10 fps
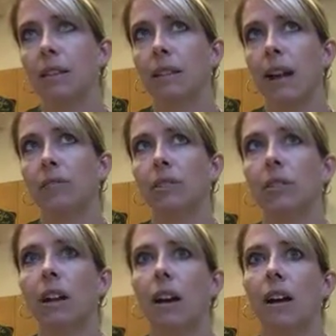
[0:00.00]
the
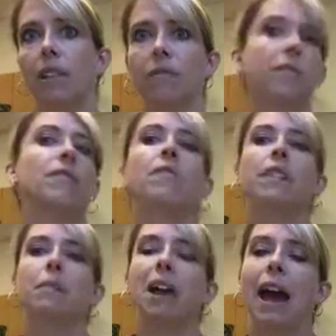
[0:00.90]
level of
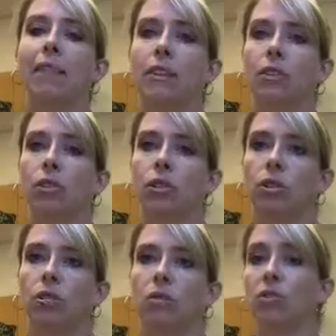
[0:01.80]
them having
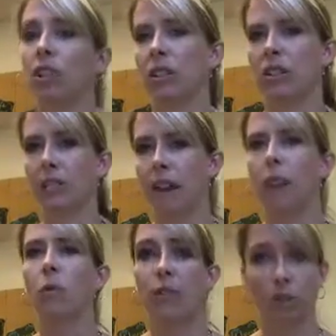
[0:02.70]
to
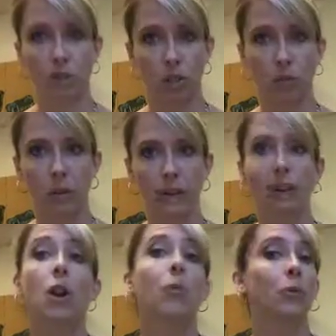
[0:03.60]
justify what they're doing,
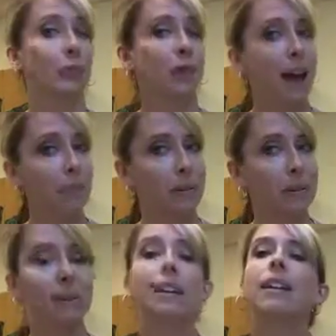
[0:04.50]
which will
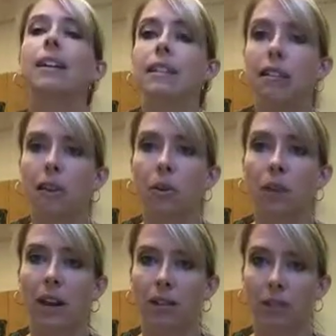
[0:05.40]
happen in
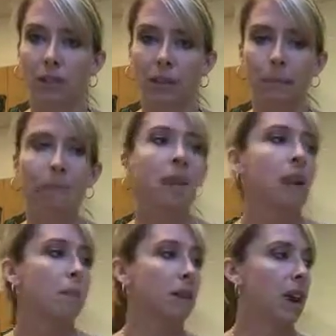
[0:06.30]
DOK3.
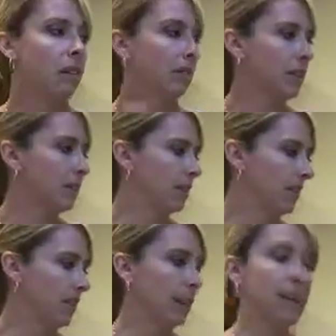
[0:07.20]
But
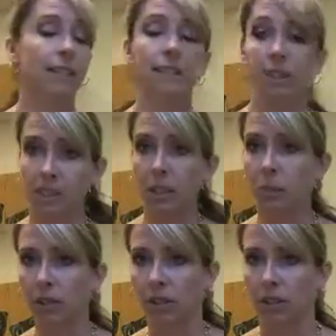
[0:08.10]
everything in
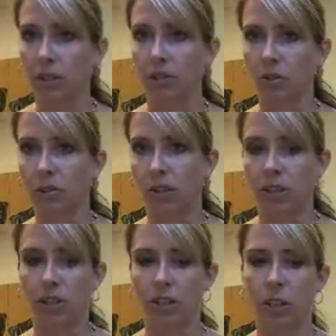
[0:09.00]
this particular
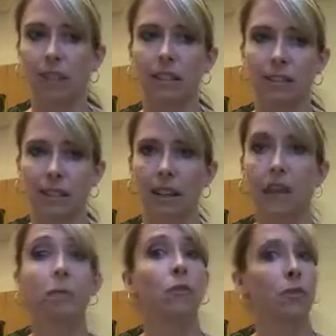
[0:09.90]
station is set
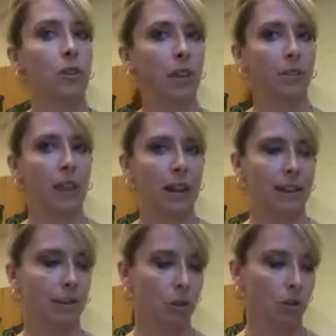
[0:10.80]
up for
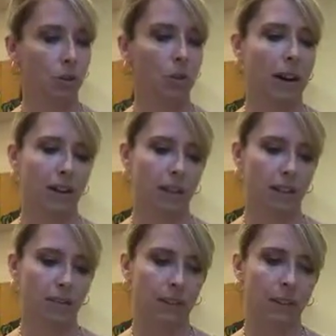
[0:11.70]
DOK2
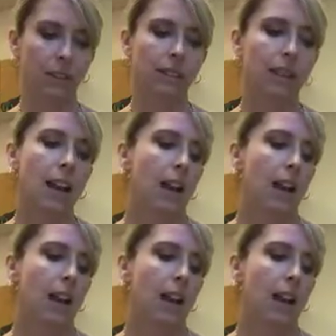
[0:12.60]
activities.